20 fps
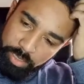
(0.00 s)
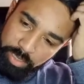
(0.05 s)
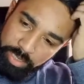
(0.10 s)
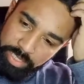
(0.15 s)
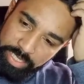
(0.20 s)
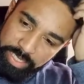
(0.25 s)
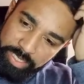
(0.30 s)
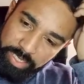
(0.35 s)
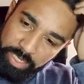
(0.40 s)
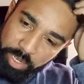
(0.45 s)

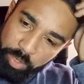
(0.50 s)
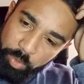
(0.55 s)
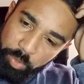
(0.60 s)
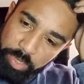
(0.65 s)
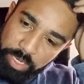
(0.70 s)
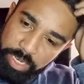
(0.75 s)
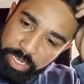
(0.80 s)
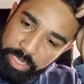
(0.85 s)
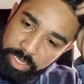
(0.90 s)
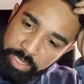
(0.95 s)
there's no,
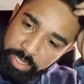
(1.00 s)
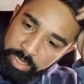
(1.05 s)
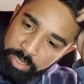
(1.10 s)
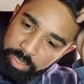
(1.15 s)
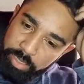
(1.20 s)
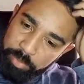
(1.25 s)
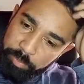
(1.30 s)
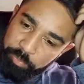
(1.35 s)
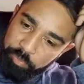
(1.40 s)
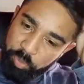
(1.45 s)
like,
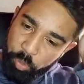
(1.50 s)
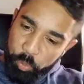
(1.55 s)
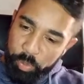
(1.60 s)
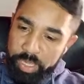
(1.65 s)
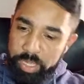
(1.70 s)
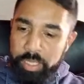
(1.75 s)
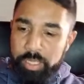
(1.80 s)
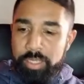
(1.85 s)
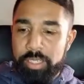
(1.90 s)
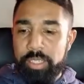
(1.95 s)
when
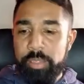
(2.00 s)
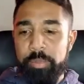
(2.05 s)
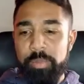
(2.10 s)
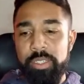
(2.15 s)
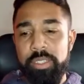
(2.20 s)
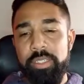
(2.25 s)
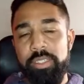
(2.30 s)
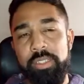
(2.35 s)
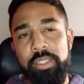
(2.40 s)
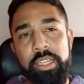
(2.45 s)
the team
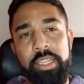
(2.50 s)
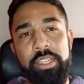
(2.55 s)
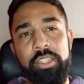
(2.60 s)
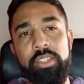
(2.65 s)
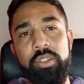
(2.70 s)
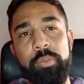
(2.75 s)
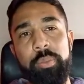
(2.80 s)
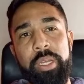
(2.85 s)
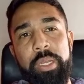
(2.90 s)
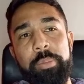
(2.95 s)
is
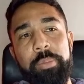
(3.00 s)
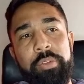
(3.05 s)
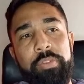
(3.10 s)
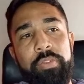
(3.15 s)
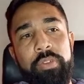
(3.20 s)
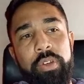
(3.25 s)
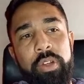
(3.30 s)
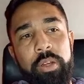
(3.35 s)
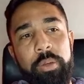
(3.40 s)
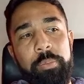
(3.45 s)
stretched, maybe
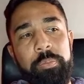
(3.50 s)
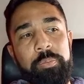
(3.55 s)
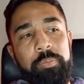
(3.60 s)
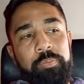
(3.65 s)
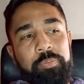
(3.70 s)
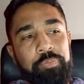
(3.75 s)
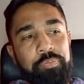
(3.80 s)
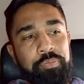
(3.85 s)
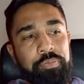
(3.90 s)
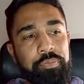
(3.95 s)

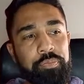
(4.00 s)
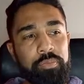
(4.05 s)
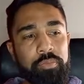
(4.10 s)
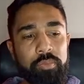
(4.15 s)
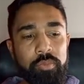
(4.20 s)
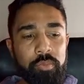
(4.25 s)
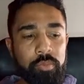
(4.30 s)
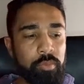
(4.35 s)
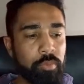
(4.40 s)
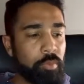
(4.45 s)

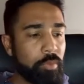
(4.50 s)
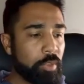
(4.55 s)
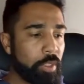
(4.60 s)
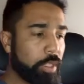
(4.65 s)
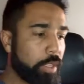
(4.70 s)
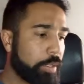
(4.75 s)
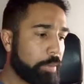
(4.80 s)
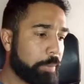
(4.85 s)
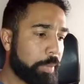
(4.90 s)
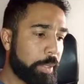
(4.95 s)

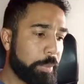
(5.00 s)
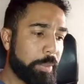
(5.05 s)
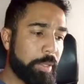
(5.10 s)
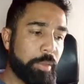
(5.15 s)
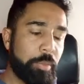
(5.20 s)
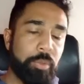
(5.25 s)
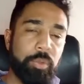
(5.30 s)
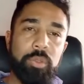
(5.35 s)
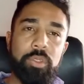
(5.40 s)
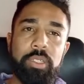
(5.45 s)
the
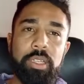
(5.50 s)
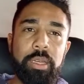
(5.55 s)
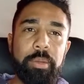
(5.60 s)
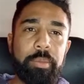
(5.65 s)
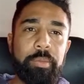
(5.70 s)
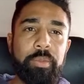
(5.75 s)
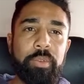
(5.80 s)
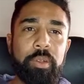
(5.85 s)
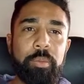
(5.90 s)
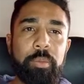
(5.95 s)
ball's coming
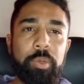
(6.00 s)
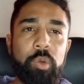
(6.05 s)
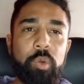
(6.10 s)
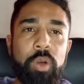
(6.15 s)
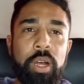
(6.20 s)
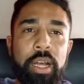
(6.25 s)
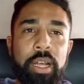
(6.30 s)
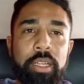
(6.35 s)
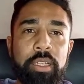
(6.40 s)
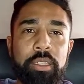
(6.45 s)
from
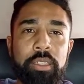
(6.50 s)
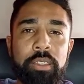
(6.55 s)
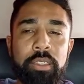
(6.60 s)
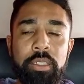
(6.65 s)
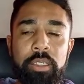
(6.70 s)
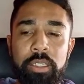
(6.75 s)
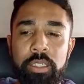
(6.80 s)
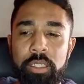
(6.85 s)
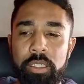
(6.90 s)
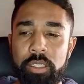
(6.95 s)
Maguire,
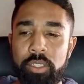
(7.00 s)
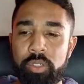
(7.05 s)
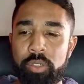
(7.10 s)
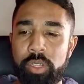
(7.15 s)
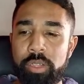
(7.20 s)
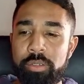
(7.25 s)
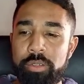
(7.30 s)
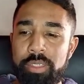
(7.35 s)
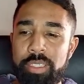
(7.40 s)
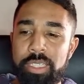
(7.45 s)
you
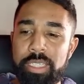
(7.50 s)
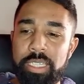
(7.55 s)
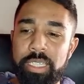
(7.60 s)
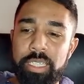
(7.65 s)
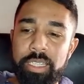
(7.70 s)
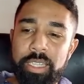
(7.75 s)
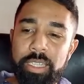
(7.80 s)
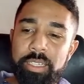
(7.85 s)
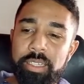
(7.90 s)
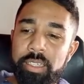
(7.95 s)
don't see
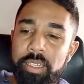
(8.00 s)
that